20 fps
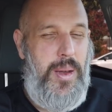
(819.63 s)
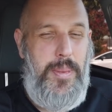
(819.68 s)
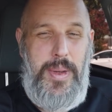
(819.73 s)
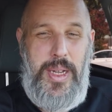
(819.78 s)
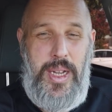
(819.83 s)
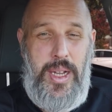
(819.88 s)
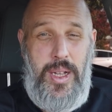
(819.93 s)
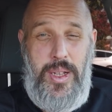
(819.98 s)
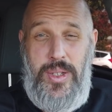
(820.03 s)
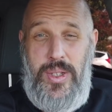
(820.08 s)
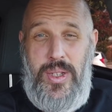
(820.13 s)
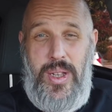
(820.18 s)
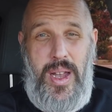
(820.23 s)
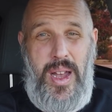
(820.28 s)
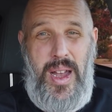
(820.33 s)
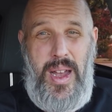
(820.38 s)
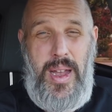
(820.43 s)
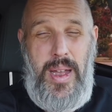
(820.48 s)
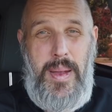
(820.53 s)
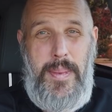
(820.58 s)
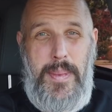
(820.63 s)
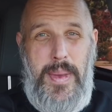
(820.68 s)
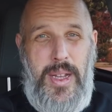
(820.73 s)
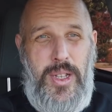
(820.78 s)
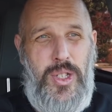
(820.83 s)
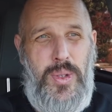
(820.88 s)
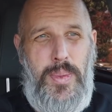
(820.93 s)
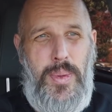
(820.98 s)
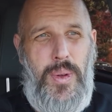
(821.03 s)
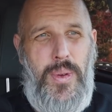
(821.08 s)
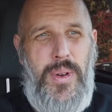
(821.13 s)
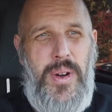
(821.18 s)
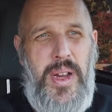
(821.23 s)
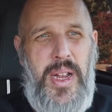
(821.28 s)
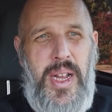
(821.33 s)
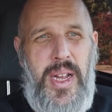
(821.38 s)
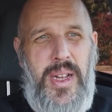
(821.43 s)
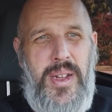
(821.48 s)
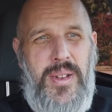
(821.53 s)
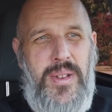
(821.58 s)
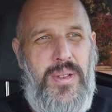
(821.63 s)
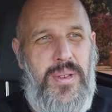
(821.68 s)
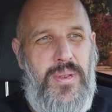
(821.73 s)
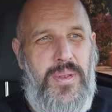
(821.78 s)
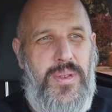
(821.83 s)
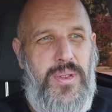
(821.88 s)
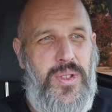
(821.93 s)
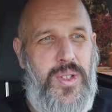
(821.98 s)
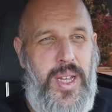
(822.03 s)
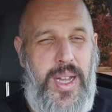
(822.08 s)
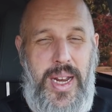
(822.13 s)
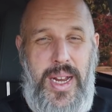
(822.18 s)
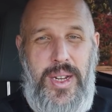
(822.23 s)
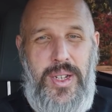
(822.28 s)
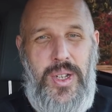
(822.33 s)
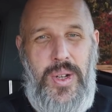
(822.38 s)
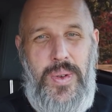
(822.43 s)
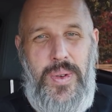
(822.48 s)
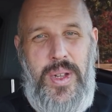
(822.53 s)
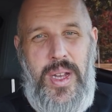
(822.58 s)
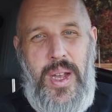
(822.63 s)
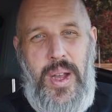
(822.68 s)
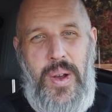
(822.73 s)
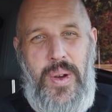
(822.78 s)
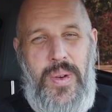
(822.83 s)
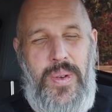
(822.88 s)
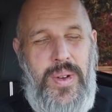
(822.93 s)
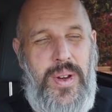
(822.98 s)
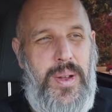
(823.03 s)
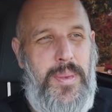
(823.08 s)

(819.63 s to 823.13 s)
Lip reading: because I'm exploring San Antonio,